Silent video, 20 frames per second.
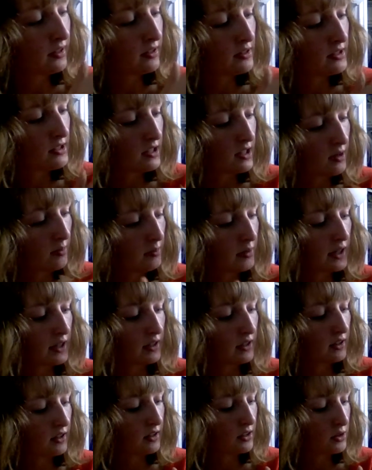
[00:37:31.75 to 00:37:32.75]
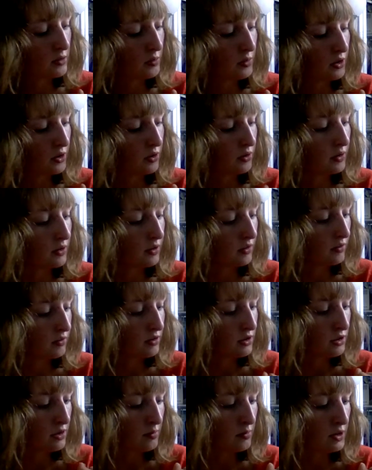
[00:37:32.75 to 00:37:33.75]
And say black against blue, and
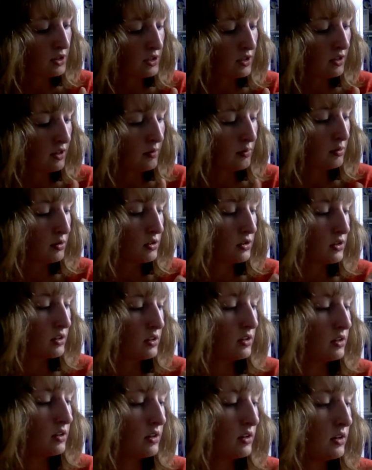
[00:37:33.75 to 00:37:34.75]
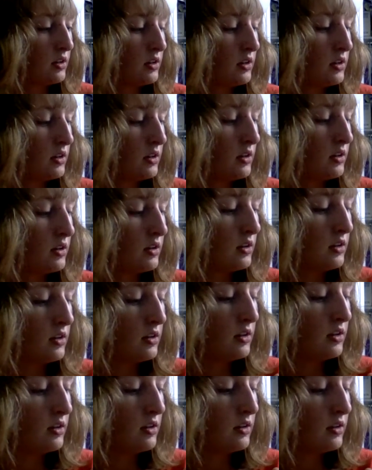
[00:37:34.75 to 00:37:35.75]
for some reason that person
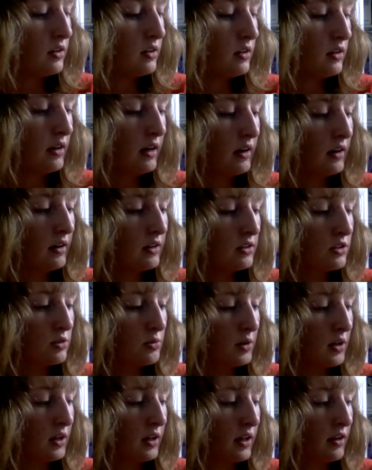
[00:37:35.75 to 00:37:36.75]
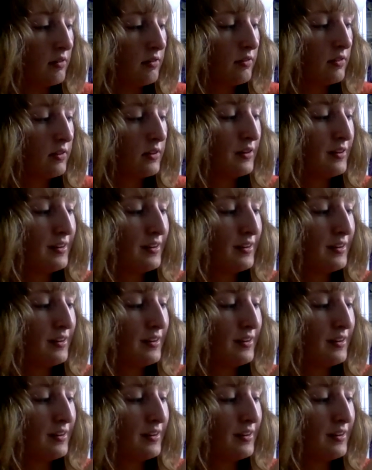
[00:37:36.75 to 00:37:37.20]
now has 20 life.